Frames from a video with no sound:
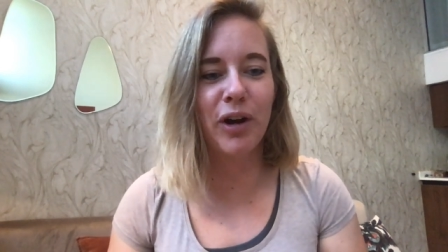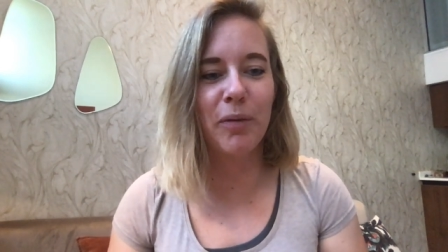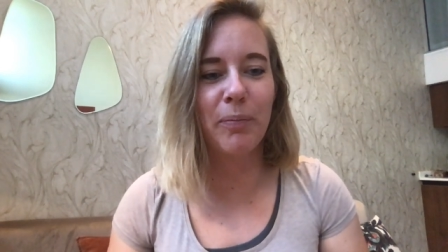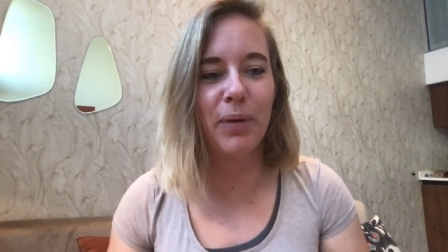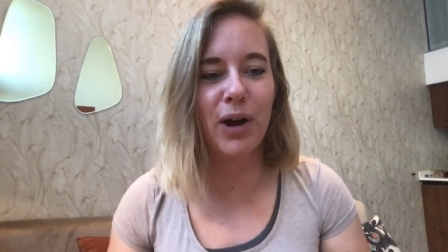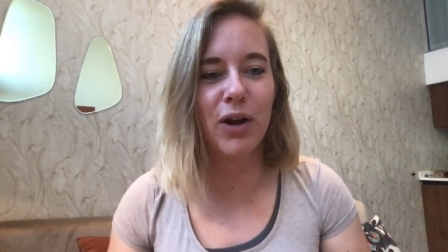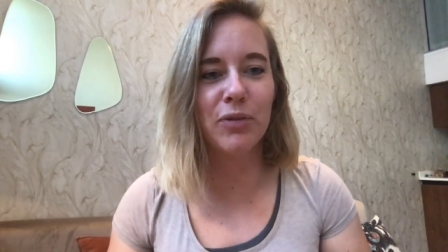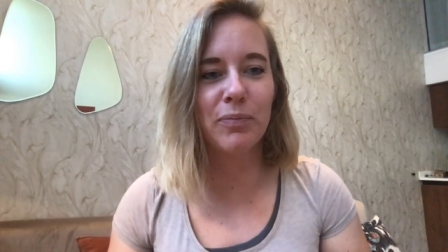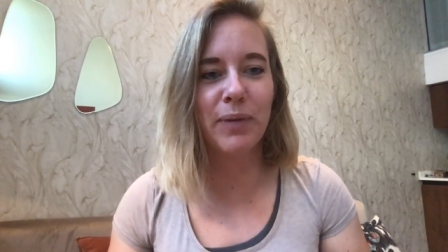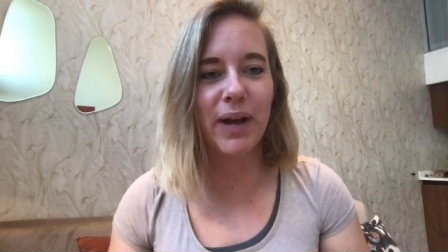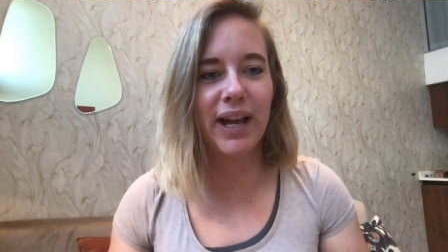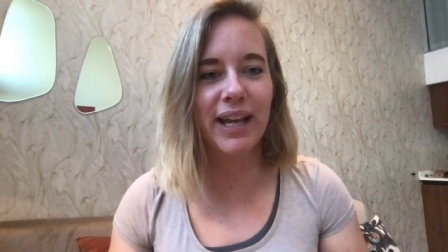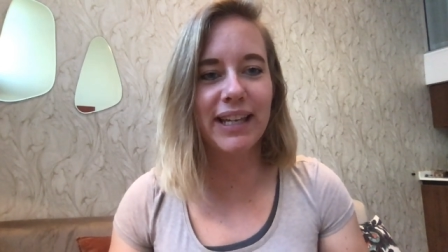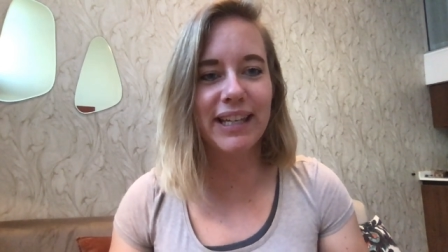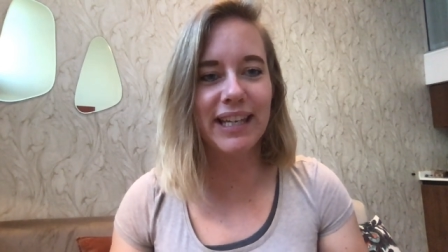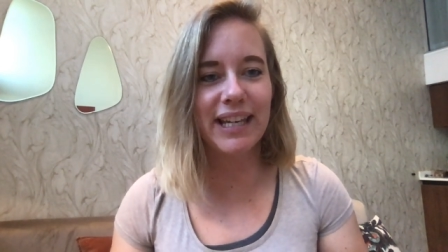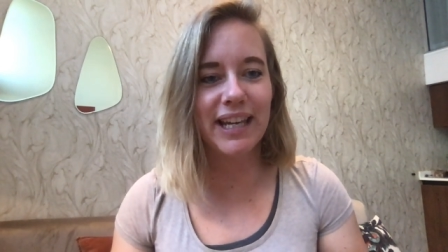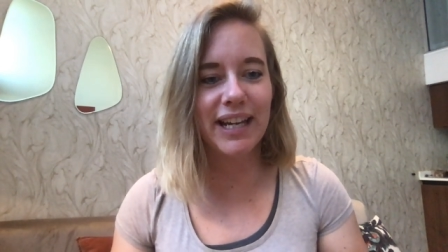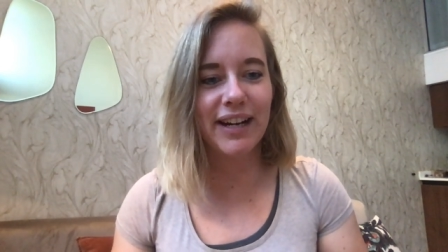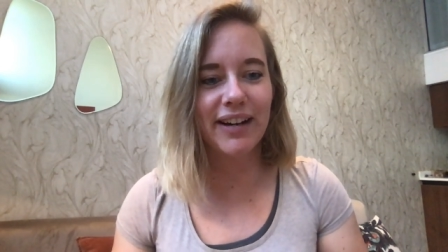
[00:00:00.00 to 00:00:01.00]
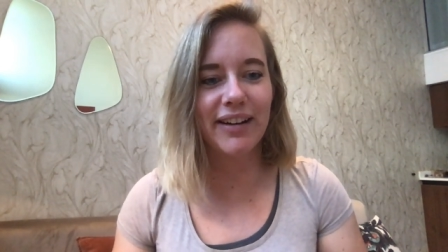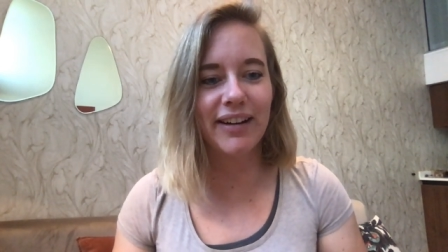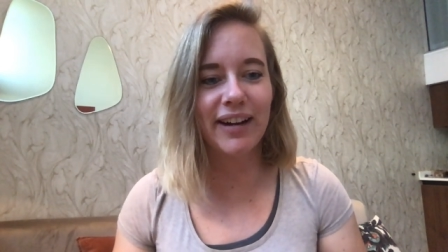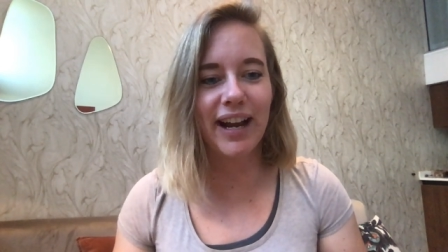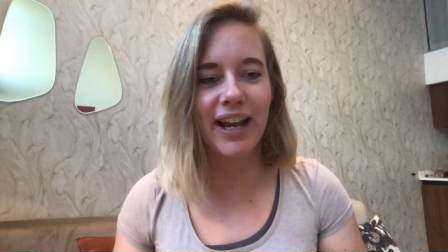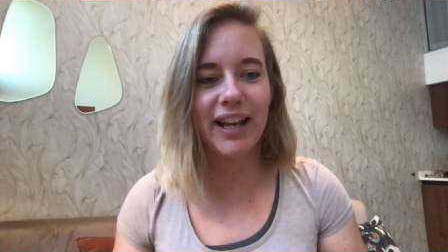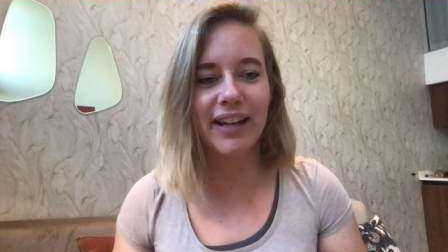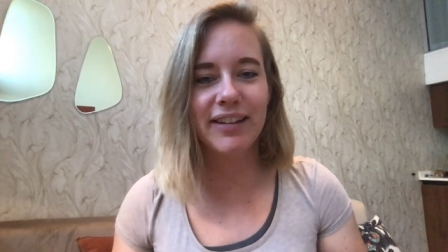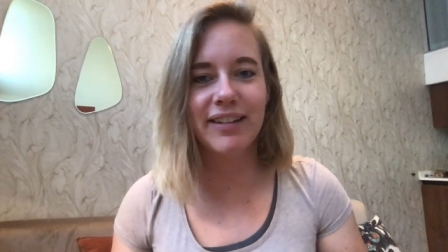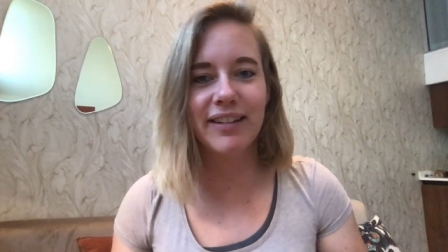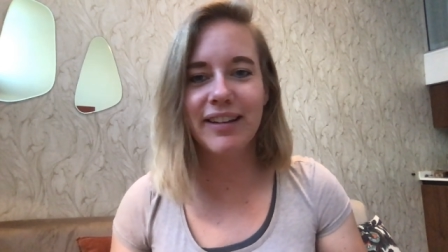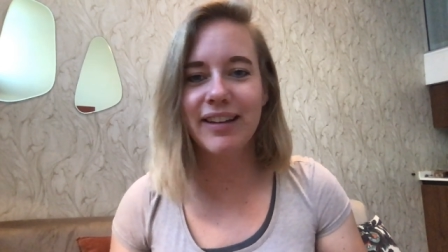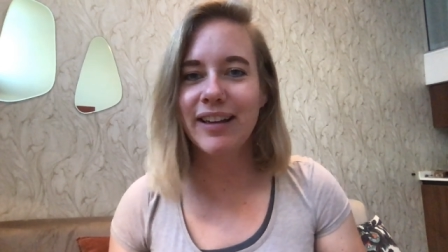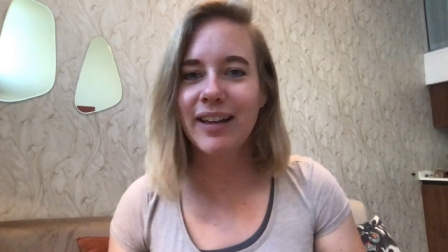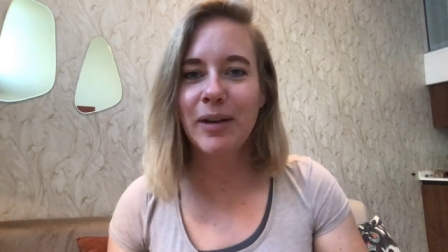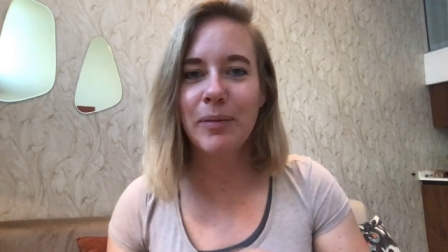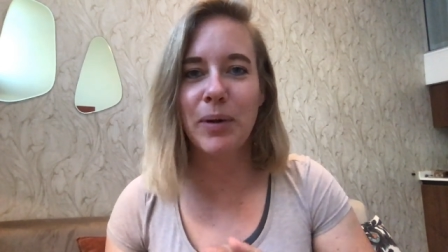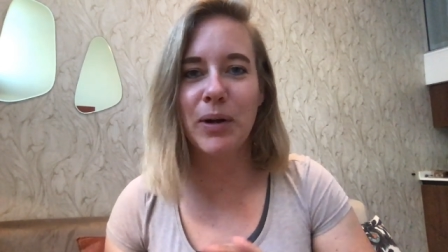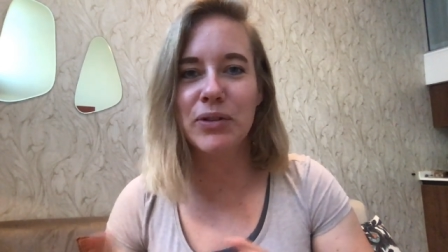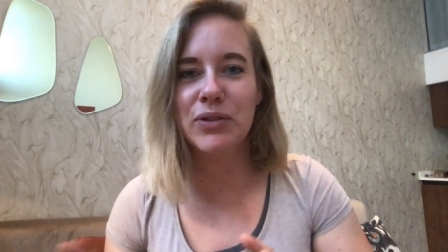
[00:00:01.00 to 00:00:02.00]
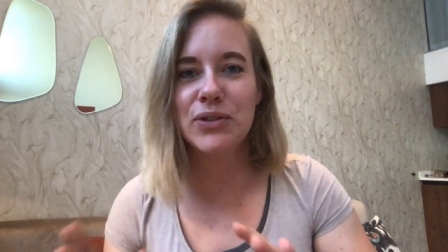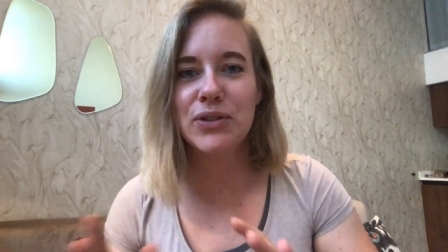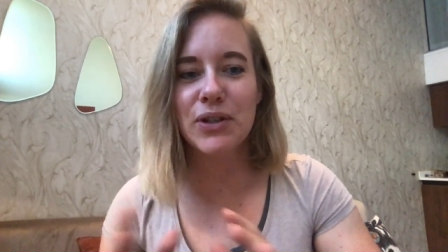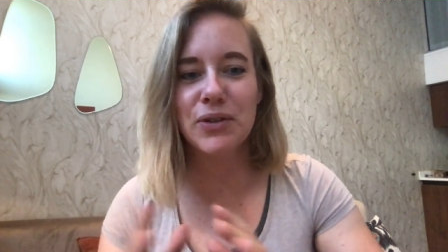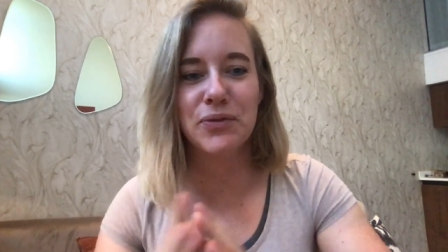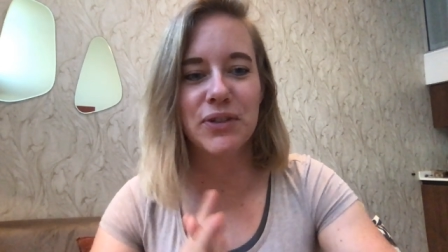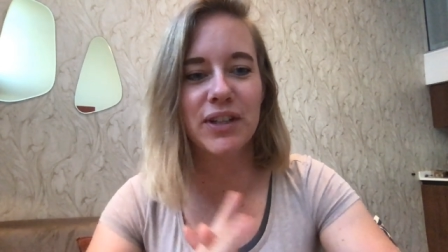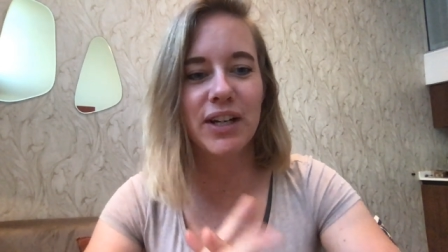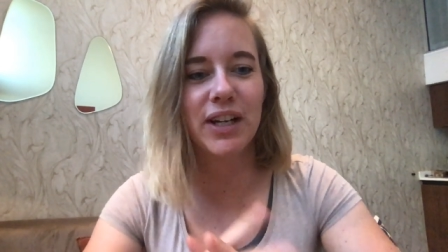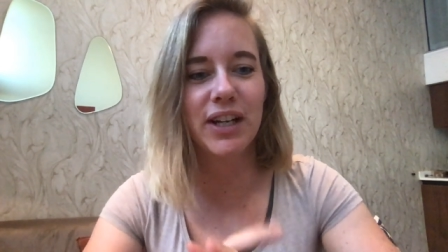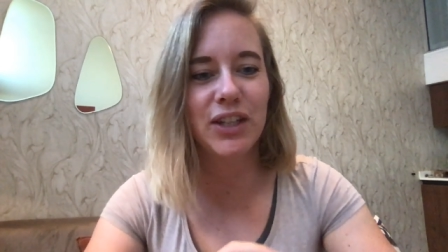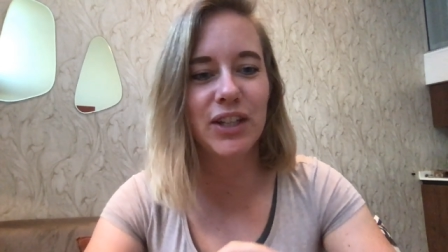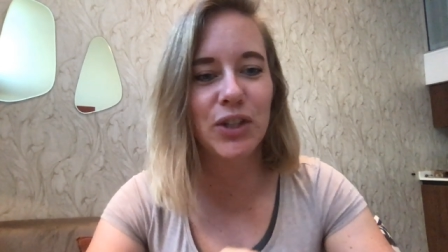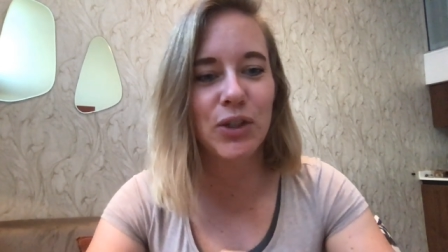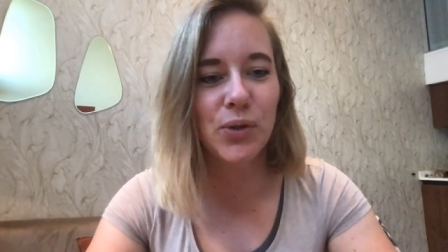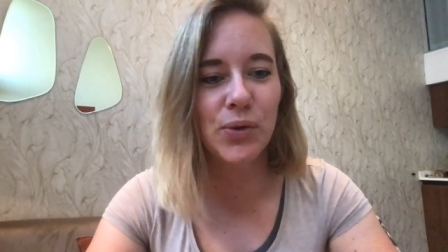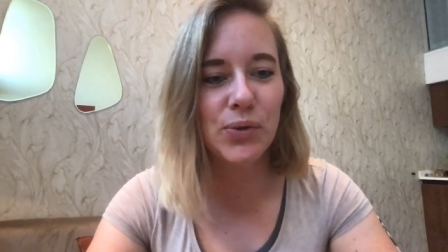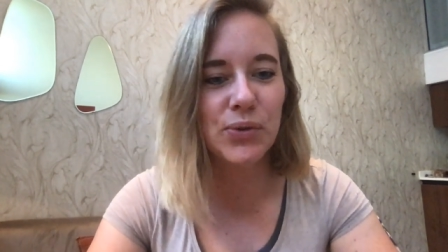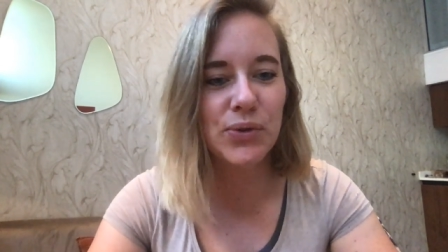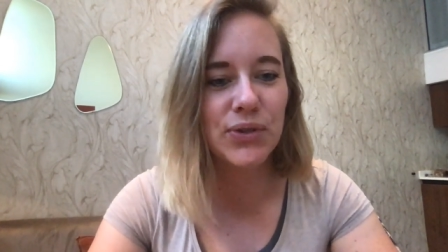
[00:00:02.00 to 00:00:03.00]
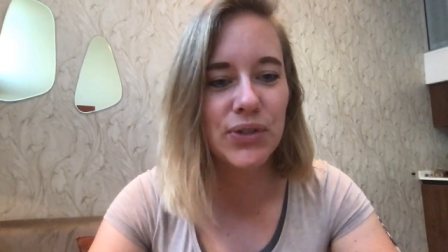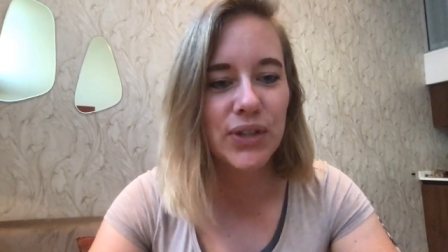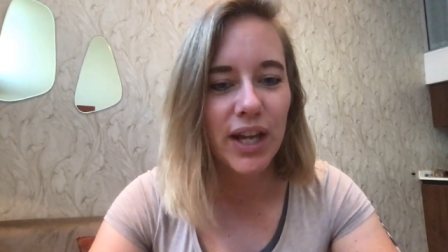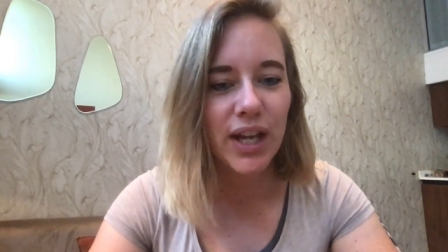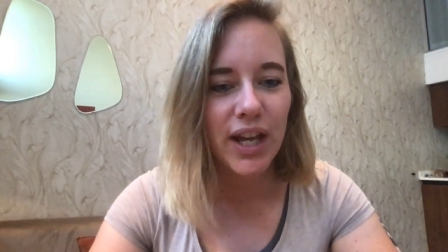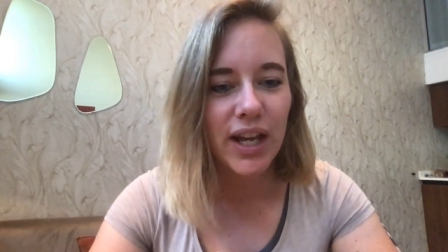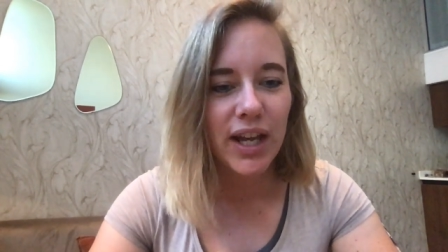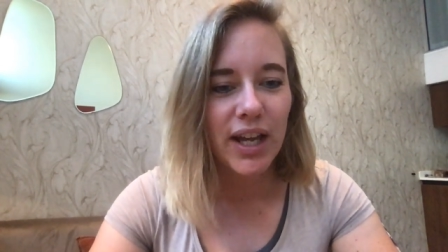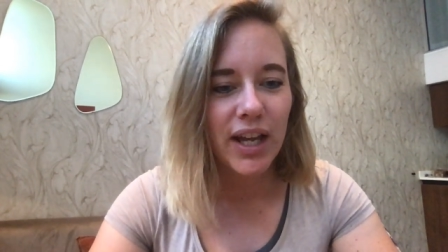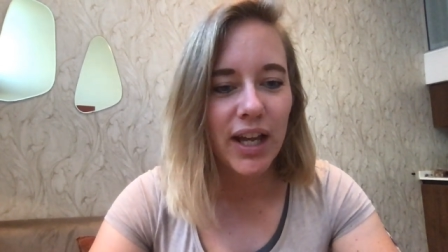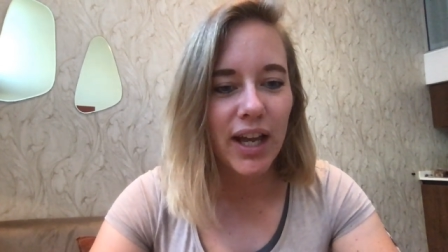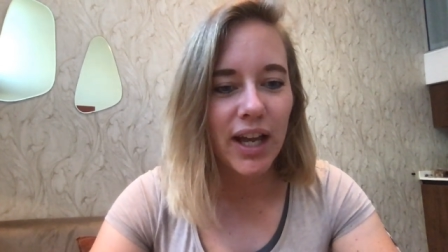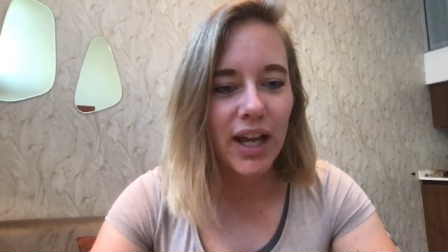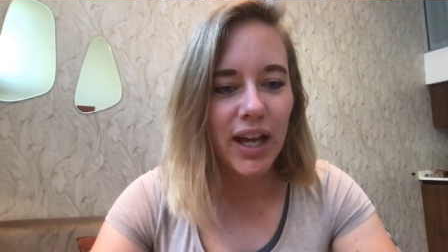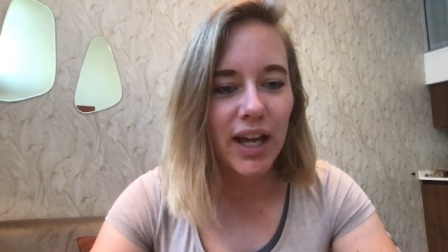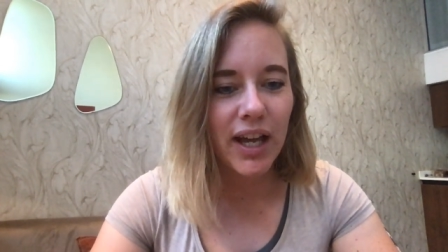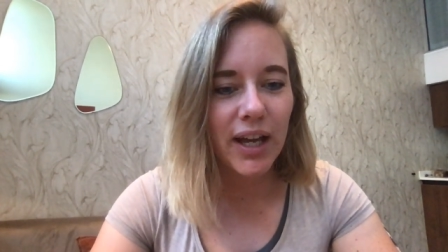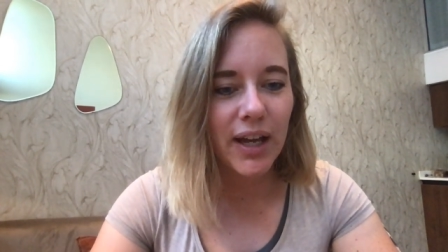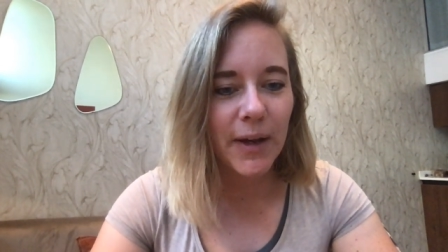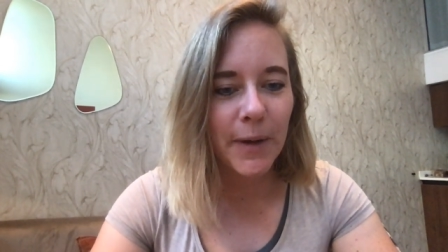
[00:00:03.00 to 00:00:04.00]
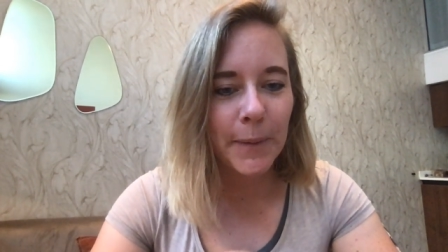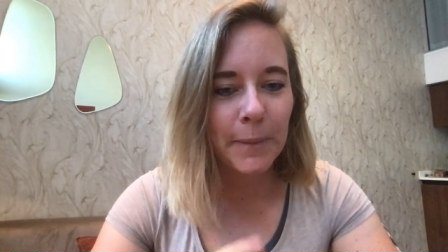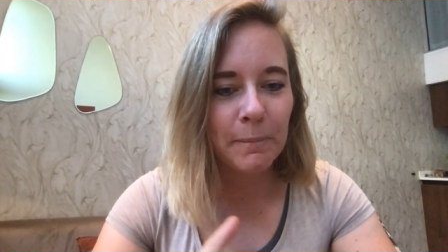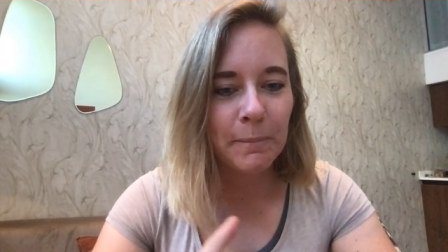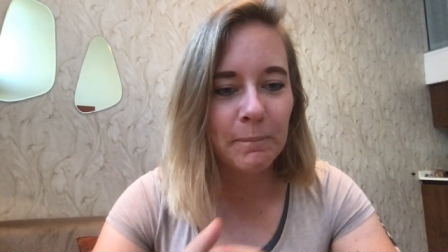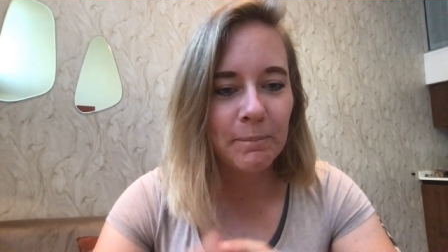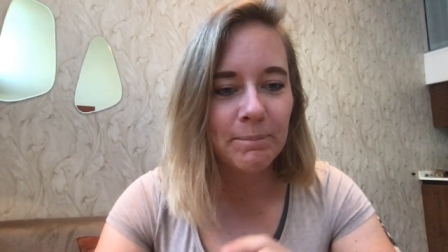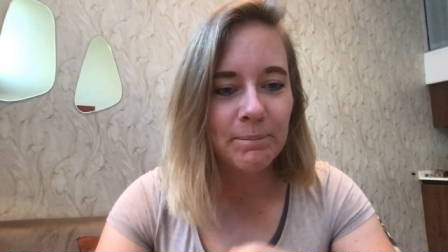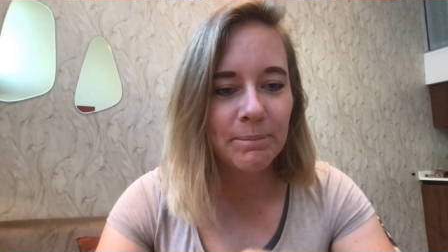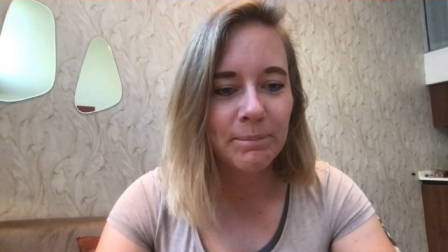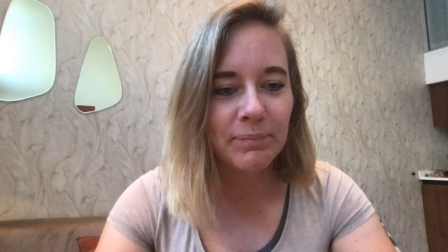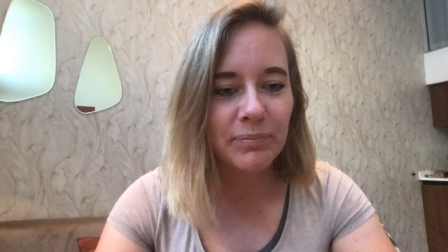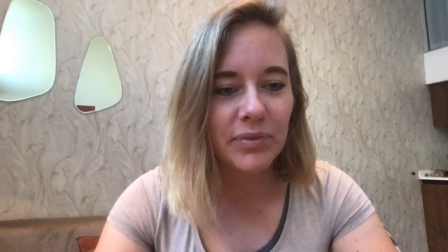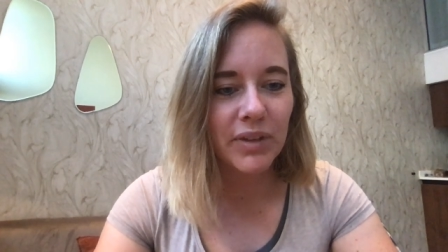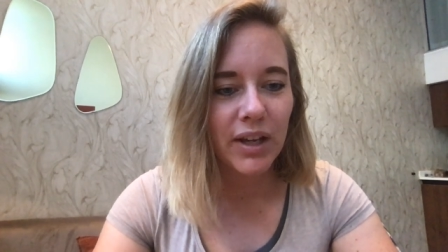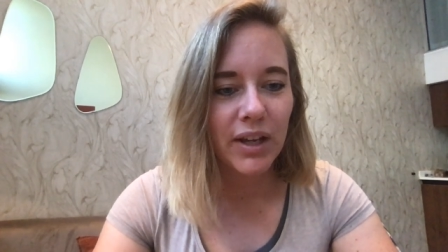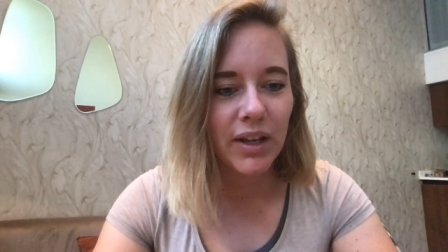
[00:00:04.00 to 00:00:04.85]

about my gear and about stuff that I use. I don't